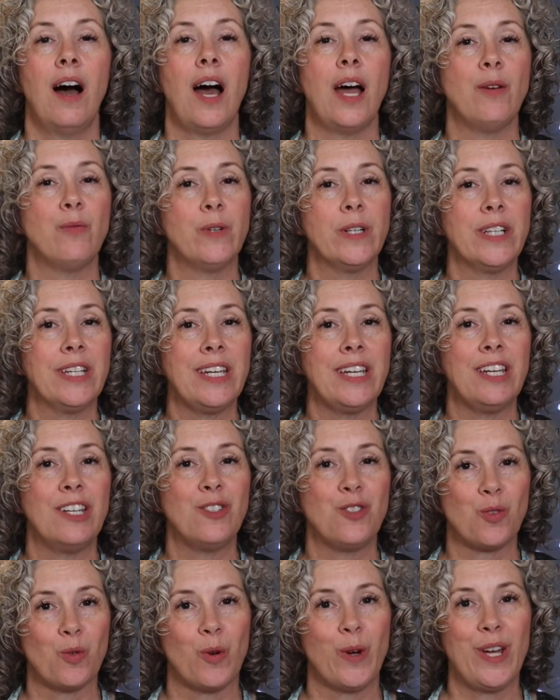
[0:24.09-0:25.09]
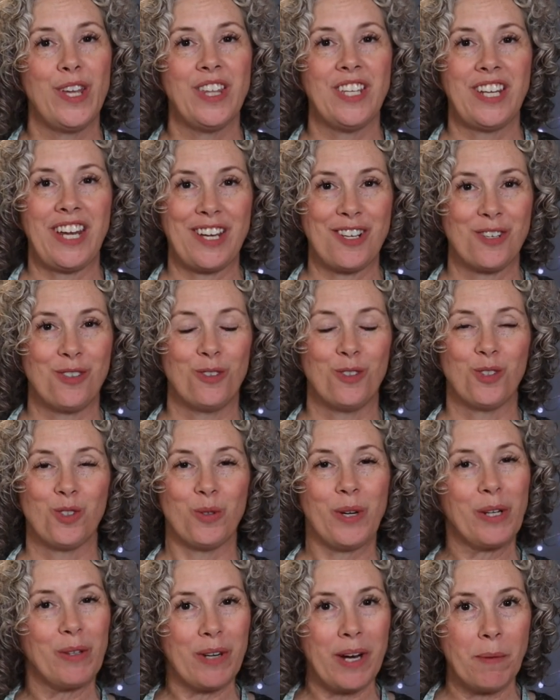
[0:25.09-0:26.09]
I really enjoy the National
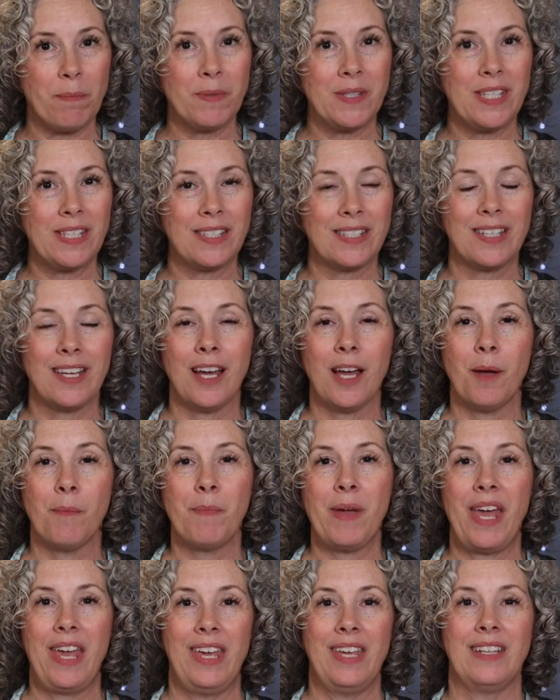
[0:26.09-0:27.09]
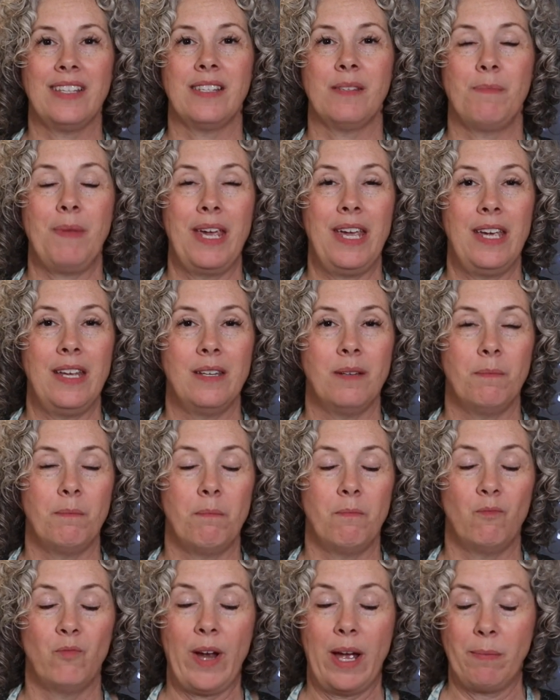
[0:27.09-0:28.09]
Shrink Wrap system. It's made
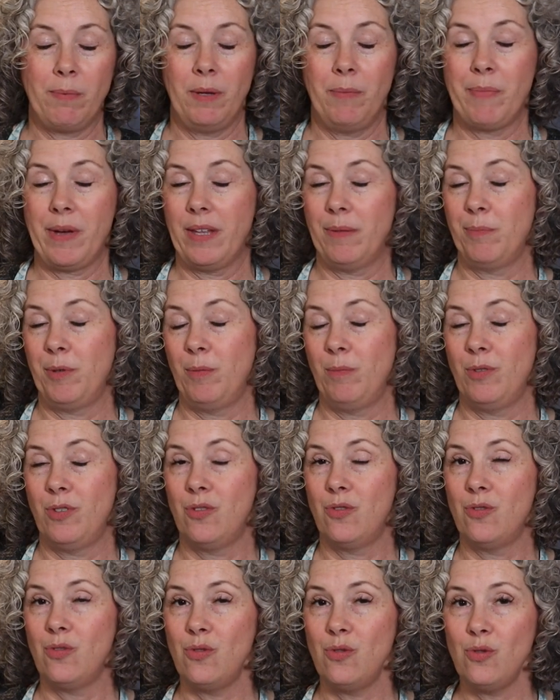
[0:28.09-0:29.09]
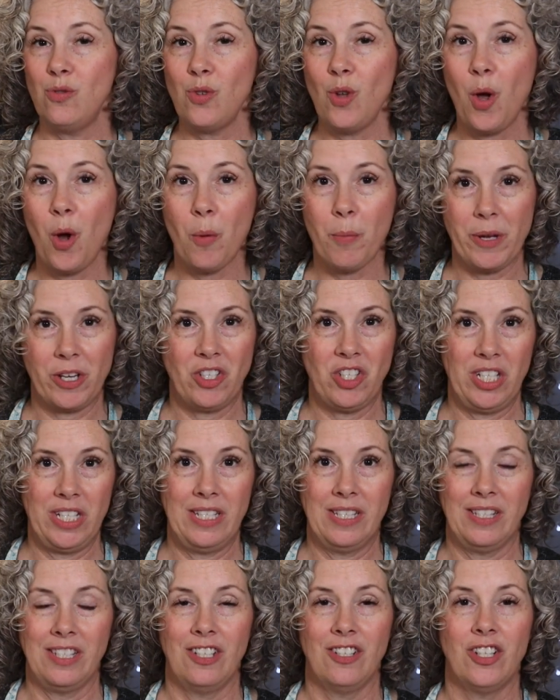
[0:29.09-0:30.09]
wrapping bath bombs so much
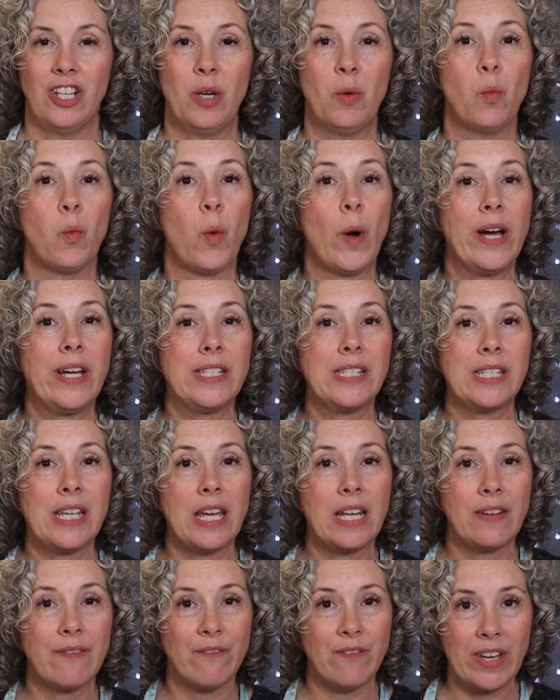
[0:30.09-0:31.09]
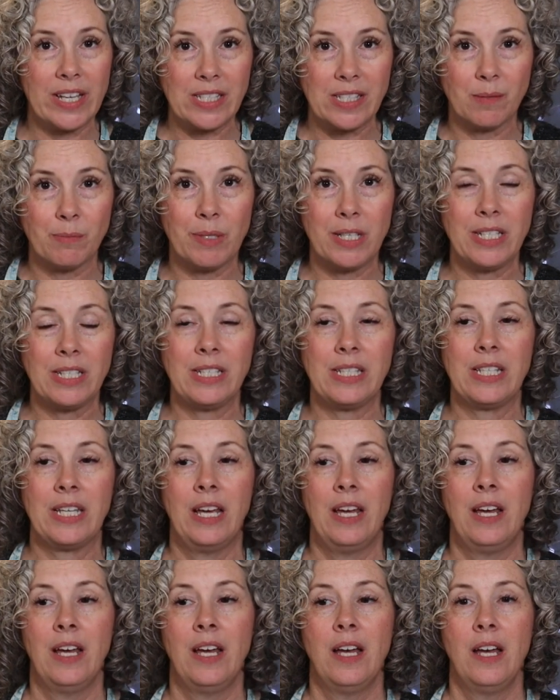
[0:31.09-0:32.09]
easier. It was an investment,
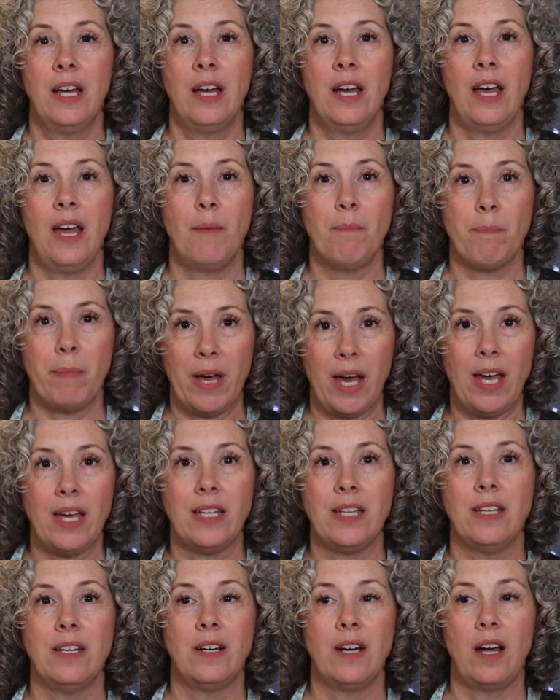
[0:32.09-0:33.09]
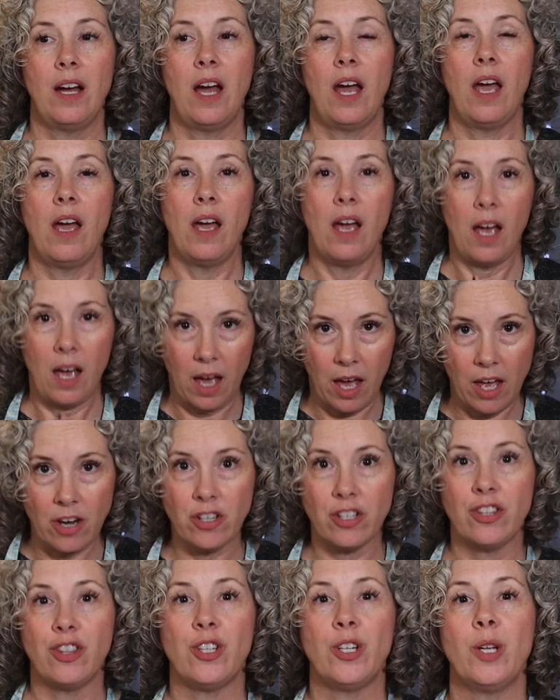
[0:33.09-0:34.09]
but
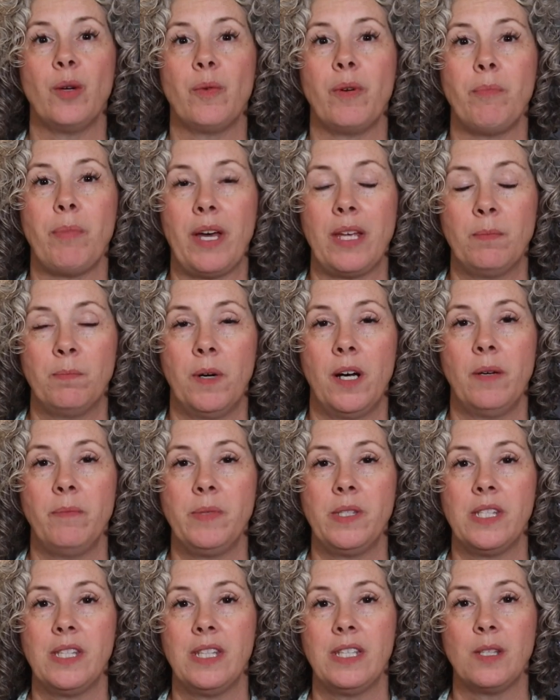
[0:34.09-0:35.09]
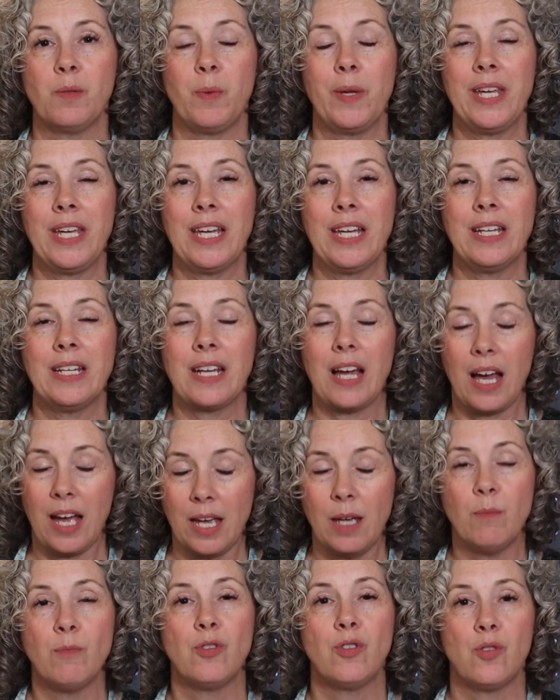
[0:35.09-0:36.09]
131 bath bombs this weekend. I
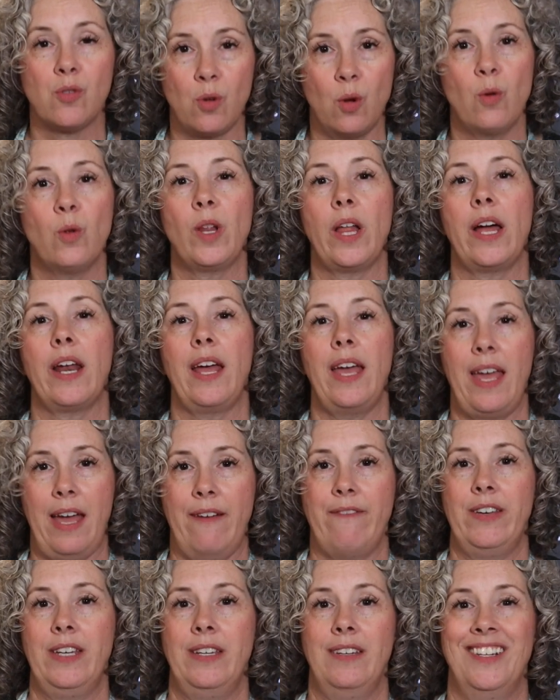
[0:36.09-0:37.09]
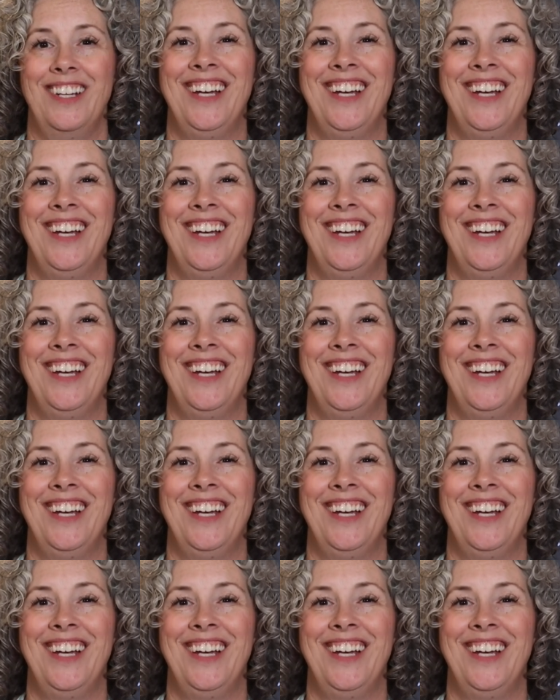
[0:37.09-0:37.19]
am so glad I have it.